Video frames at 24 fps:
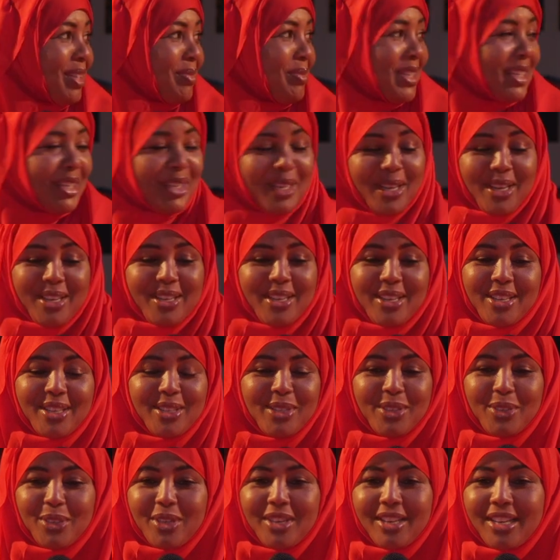I mean,
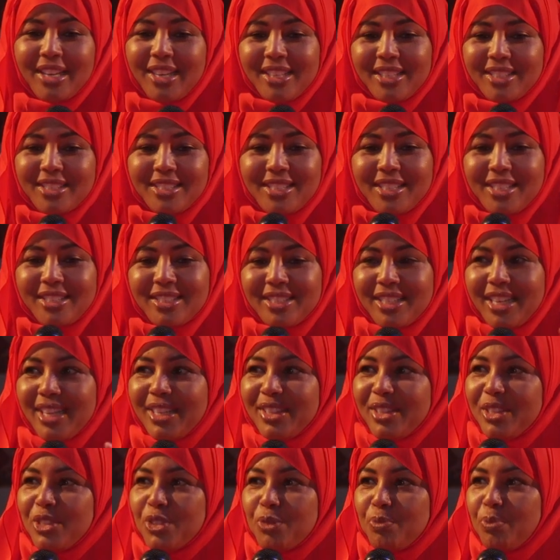it's
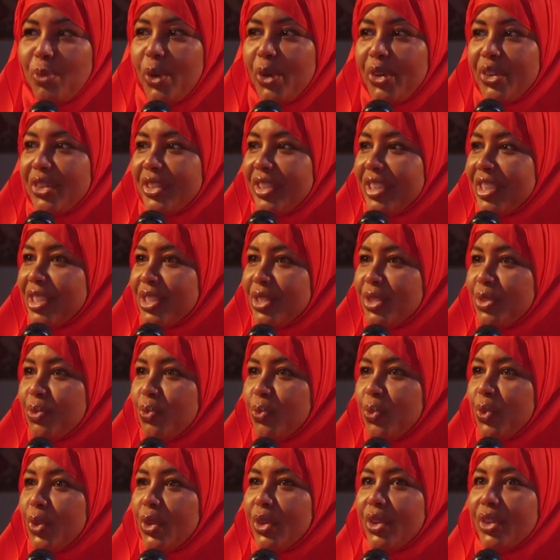like this borderless
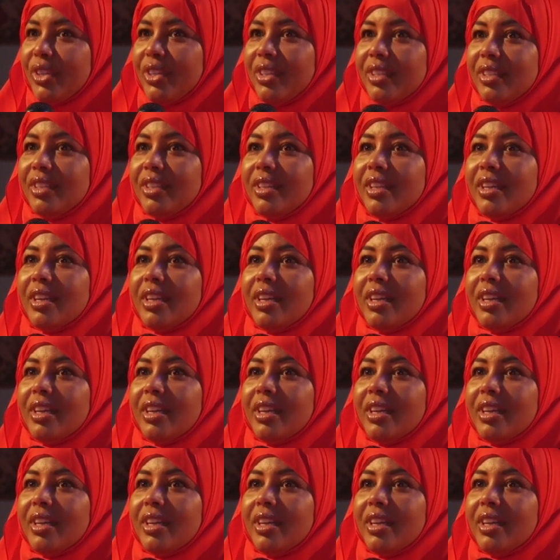world.